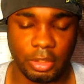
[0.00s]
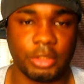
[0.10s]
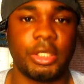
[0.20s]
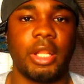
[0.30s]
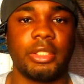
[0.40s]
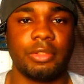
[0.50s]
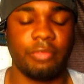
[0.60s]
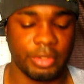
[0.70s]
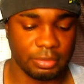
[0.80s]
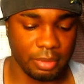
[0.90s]
challenged
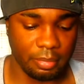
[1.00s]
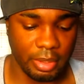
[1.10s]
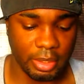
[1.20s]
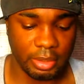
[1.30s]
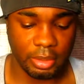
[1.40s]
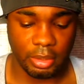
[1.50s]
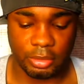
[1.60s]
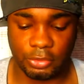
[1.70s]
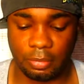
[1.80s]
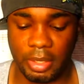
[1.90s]
Vince McMahon
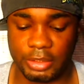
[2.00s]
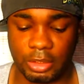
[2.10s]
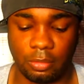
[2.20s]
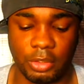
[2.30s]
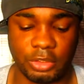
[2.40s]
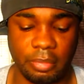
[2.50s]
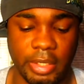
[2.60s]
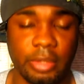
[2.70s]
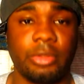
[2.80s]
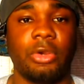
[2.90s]
to a match at
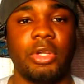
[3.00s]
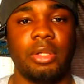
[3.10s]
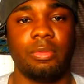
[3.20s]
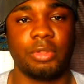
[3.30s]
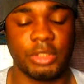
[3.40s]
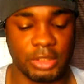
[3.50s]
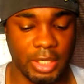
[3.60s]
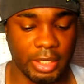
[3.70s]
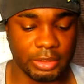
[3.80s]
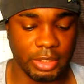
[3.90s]
WrestleMania 30, which is
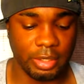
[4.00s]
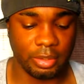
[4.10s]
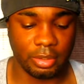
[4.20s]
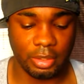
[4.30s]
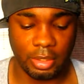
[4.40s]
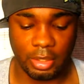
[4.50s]
next year.